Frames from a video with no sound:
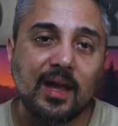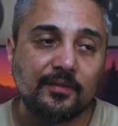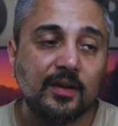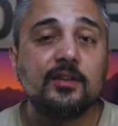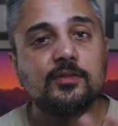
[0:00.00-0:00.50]

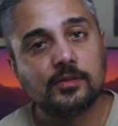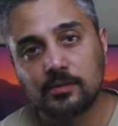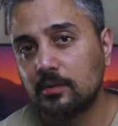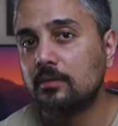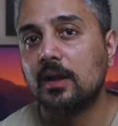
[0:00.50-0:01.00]
Kafka is
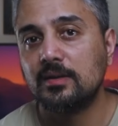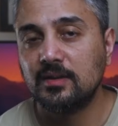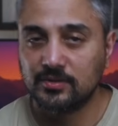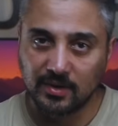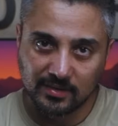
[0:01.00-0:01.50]
also a good
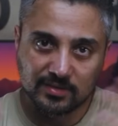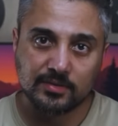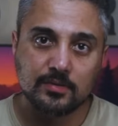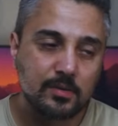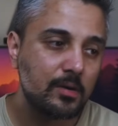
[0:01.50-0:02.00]
idea. So at
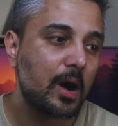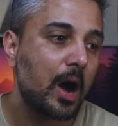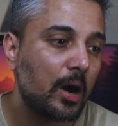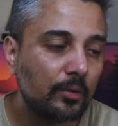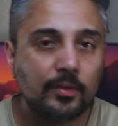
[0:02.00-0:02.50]
least you know
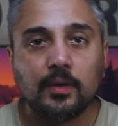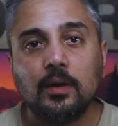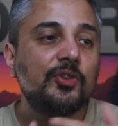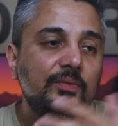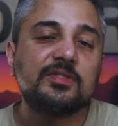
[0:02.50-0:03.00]
how
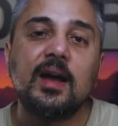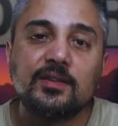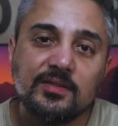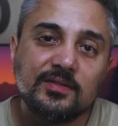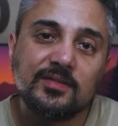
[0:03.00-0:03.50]
the queue is
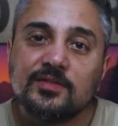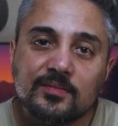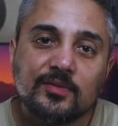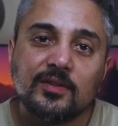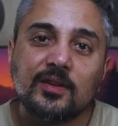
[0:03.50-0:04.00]
actually
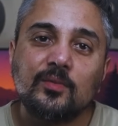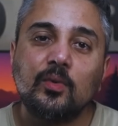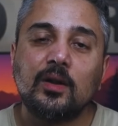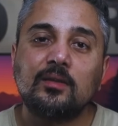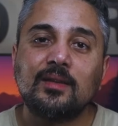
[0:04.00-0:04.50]
distributed,
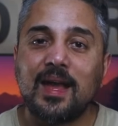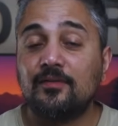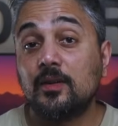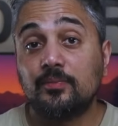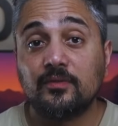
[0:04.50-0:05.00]
what
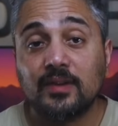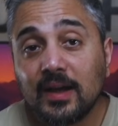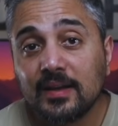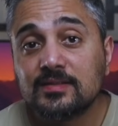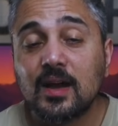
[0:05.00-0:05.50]
Kafka
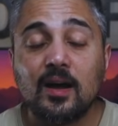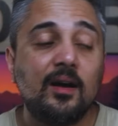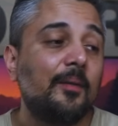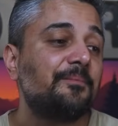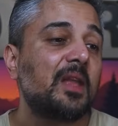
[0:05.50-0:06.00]
provides,
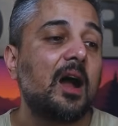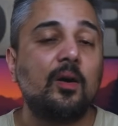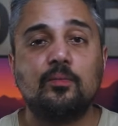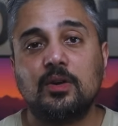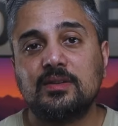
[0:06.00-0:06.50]

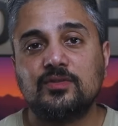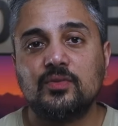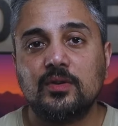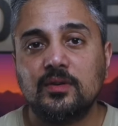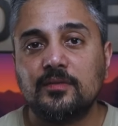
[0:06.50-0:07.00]
what
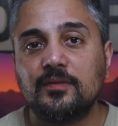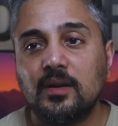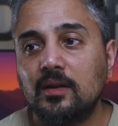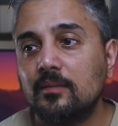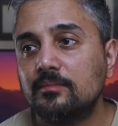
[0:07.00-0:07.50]
sort of
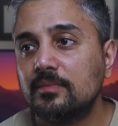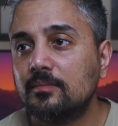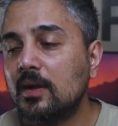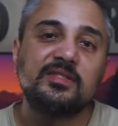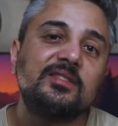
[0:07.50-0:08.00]

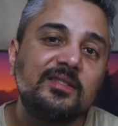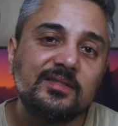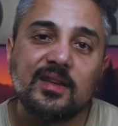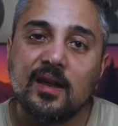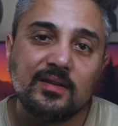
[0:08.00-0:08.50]

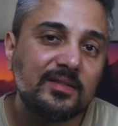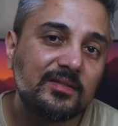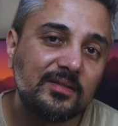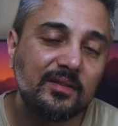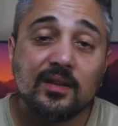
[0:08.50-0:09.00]
persistence
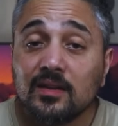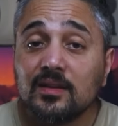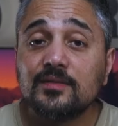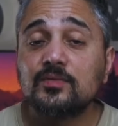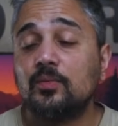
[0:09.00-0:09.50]
guarantees it
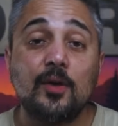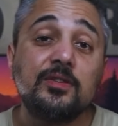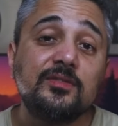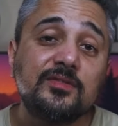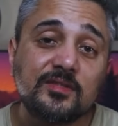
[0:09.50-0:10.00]
gives, how
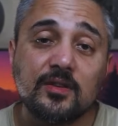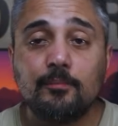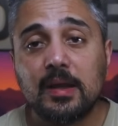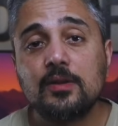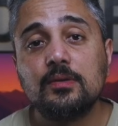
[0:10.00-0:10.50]
it uses the
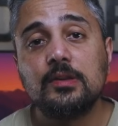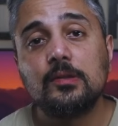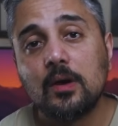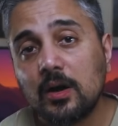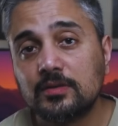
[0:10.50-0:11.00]
append-only
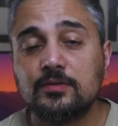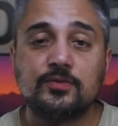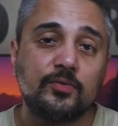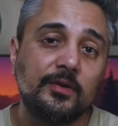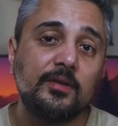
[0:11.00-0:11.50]
log to
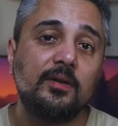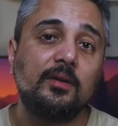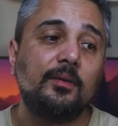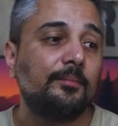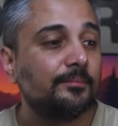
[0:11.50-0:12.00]
store
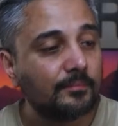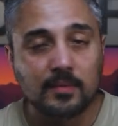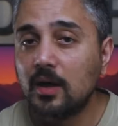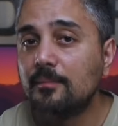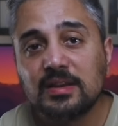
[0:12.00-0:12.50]
the
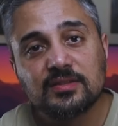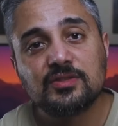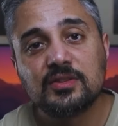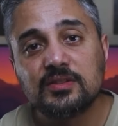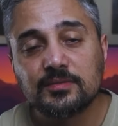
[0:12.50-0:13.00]

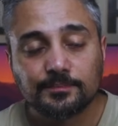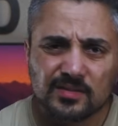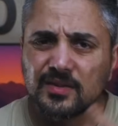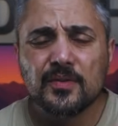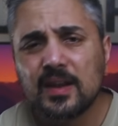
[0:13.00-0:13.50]
messages,
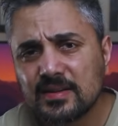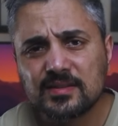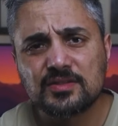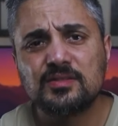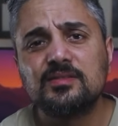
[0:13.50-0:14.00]

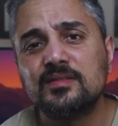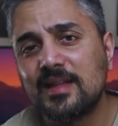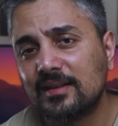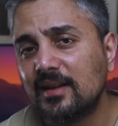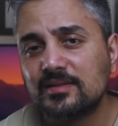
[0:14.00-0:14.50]
serializations, and
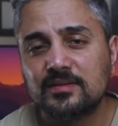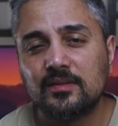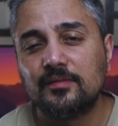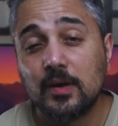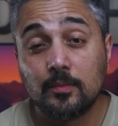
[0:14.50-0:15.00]
that kind of
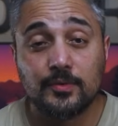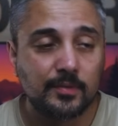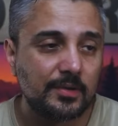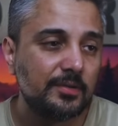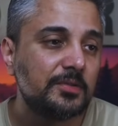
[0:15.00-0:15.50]
stuff. That would be
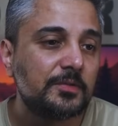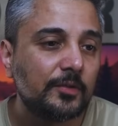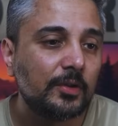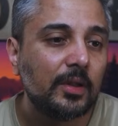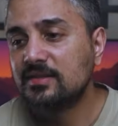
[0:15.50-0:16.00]
really
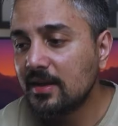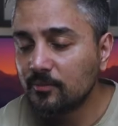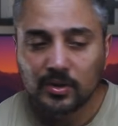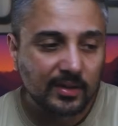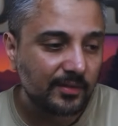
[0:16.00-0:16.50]
useful.
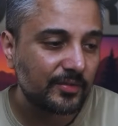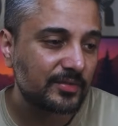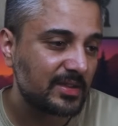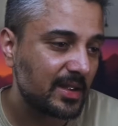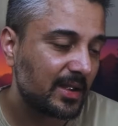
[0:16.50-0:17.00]
Same with if you
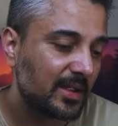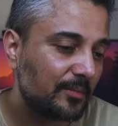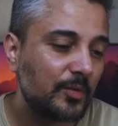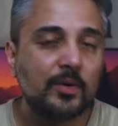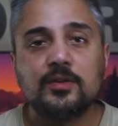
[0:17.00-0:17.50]
say
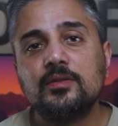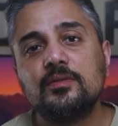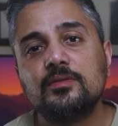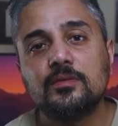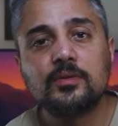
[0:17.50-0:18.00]
we want to
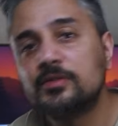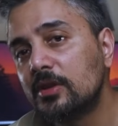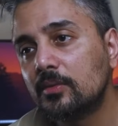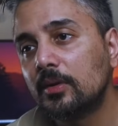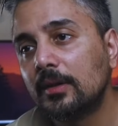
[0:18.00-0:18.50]
use
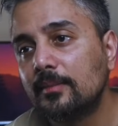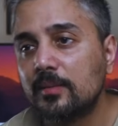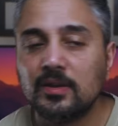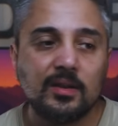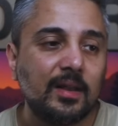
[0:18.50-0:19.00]
NoSQL,
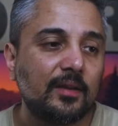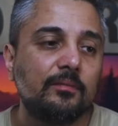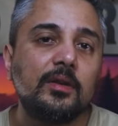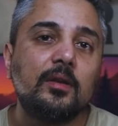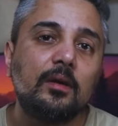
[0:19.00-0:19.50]
maybe like
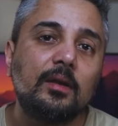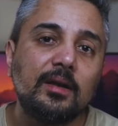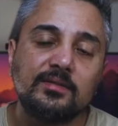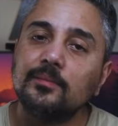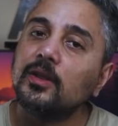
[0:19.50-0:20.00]
read on
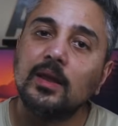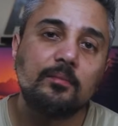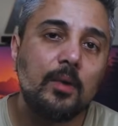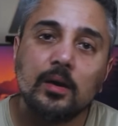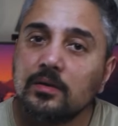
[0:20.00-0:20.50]
like something like
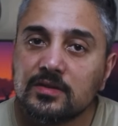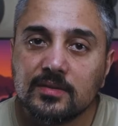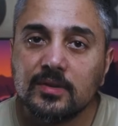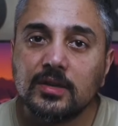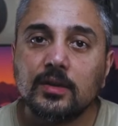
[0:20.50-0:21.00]

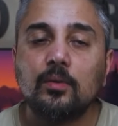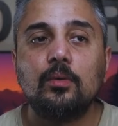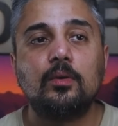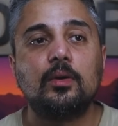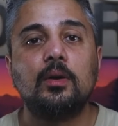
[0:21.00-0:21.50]
MongoDB,
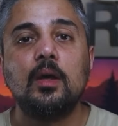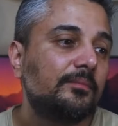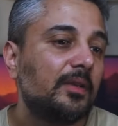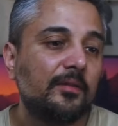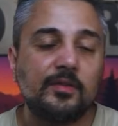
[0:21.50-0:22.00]
or
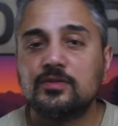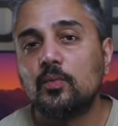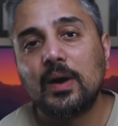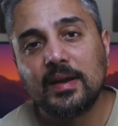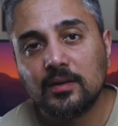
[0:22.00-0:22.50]
if it's a
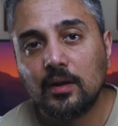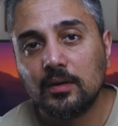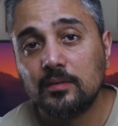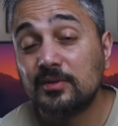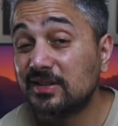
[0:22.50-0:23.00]
wide
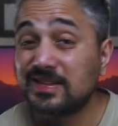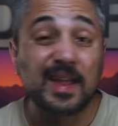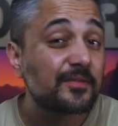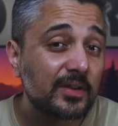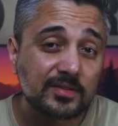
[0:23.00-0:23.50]
column,
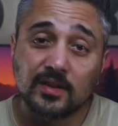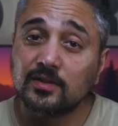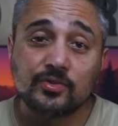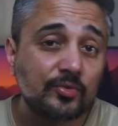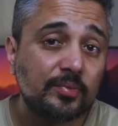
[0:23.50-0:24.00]
Cassandra is like
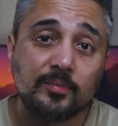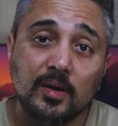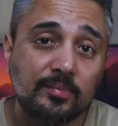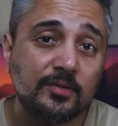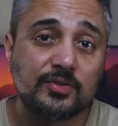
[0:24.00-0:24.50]
a super
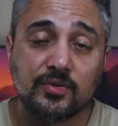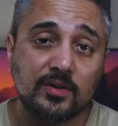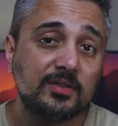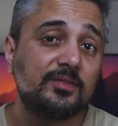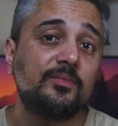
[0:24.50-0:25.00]
popular
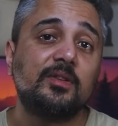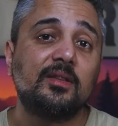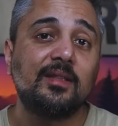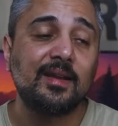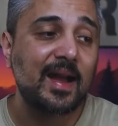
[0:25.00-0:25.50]
choice
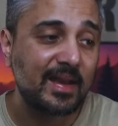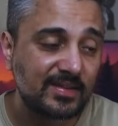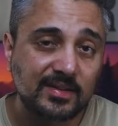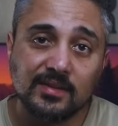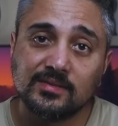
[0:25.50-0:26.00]
with like high
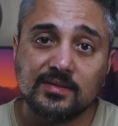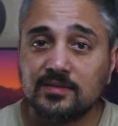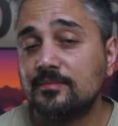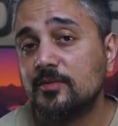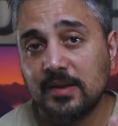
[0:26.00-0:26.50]
scale
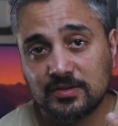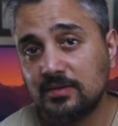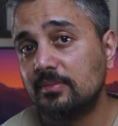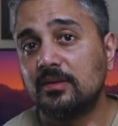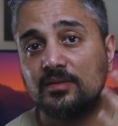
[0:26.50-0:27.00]
systems,
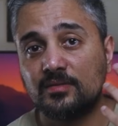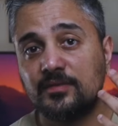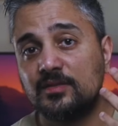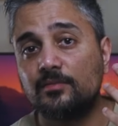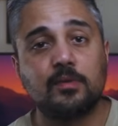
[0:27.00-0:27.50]
especially because
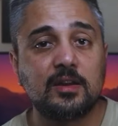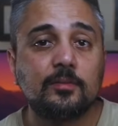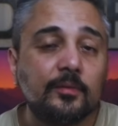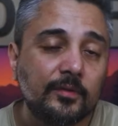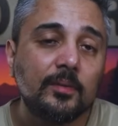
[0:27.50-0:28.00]
of its
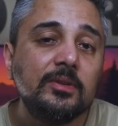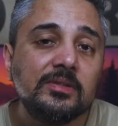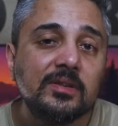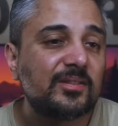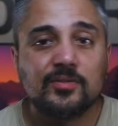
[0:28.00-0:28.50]
write
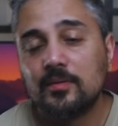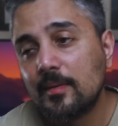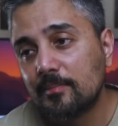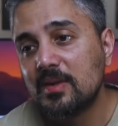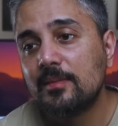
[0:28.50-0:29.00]
performance. So
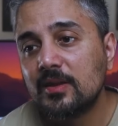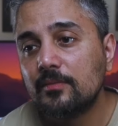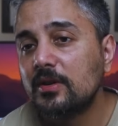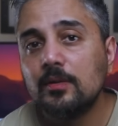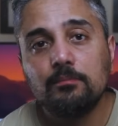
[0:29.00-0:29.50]
like maybe
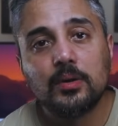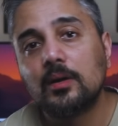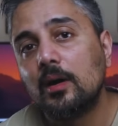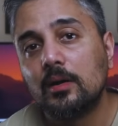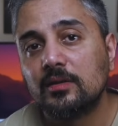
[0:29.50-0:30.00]
read a
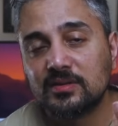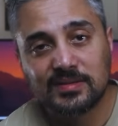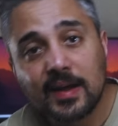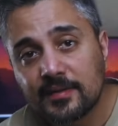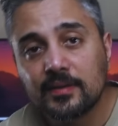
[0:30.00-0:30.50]
book on
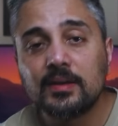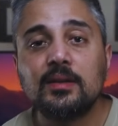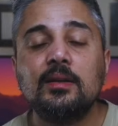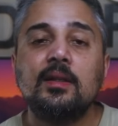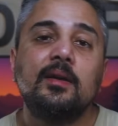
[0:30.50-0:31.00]
Cassandra.